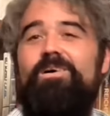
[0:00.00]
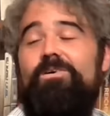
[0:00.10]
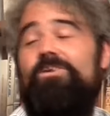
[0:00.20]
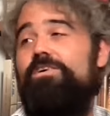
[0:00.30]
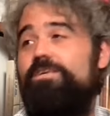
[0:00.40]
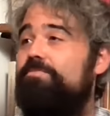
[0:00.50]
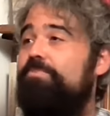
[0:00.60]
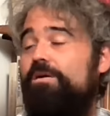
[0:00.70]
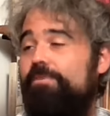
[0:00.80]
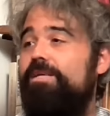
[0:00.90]
Or, or he's
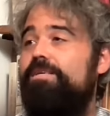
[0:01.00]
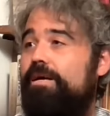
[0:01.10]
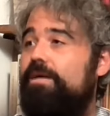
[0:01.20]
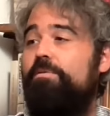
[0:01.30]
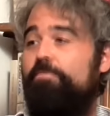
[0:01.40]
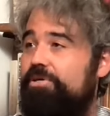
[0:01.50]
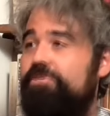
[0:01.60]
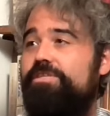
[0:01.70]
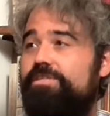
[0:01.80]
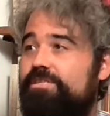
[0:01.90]
probably like a
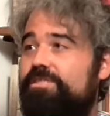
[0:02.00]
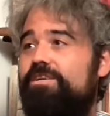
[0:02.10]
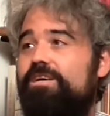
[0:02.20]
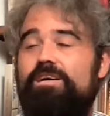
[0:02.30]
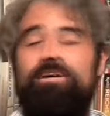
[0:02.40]
capricious,